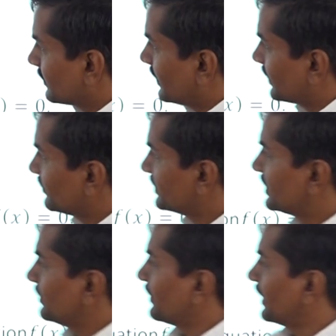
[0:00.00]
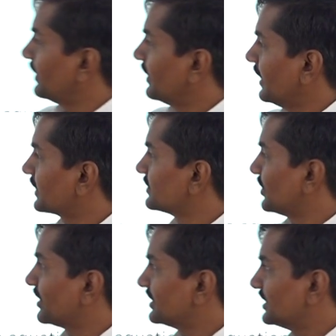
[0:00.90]
That means define x
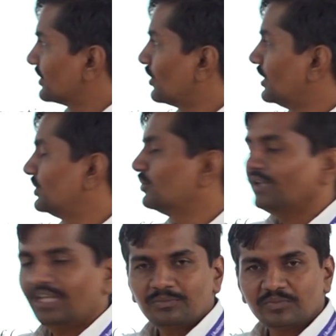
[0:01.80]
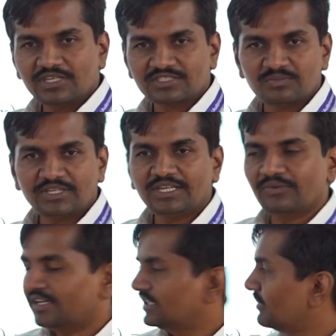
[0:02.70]
naught is equal to a plus b
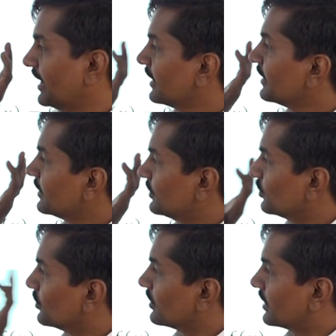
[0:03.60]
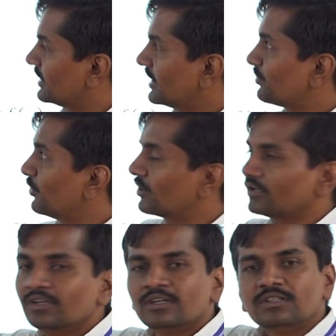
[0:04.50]
divided by 2, and therefore
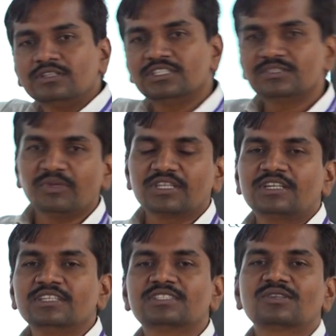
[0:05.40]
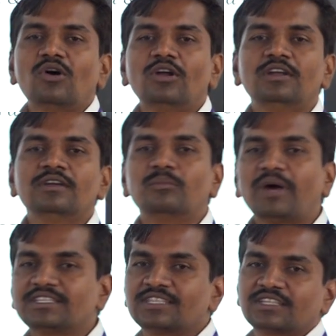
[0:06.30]
this method is called
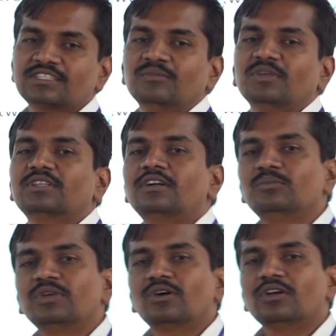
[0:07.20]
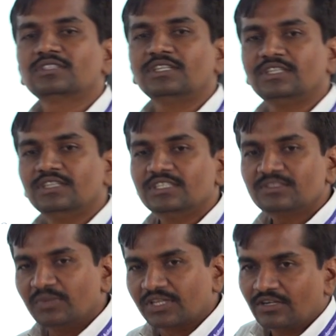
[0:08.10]
bisection method, because in
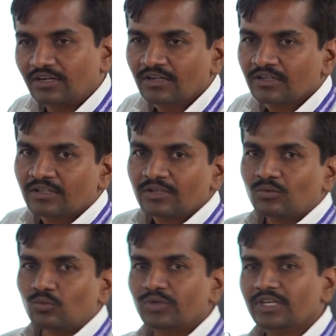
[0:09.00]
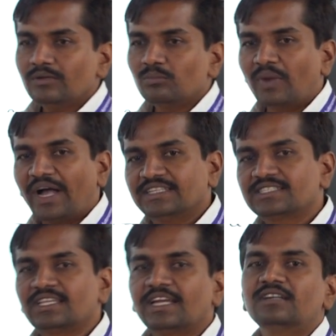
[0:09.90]
this method we
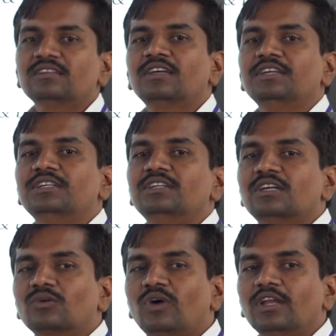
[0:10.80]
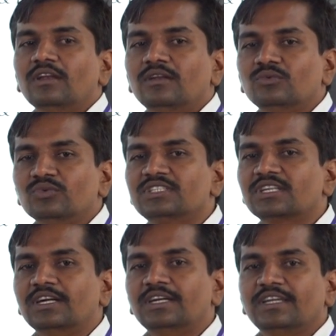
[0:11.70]
bisect the interval which
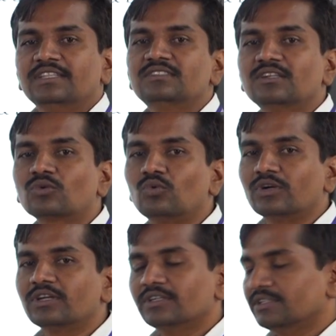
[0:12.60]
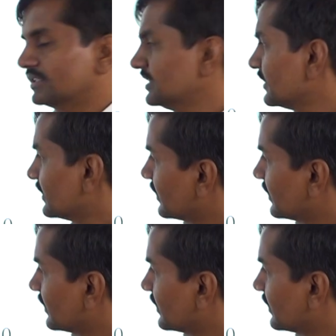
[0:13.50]
contains the root. Is it?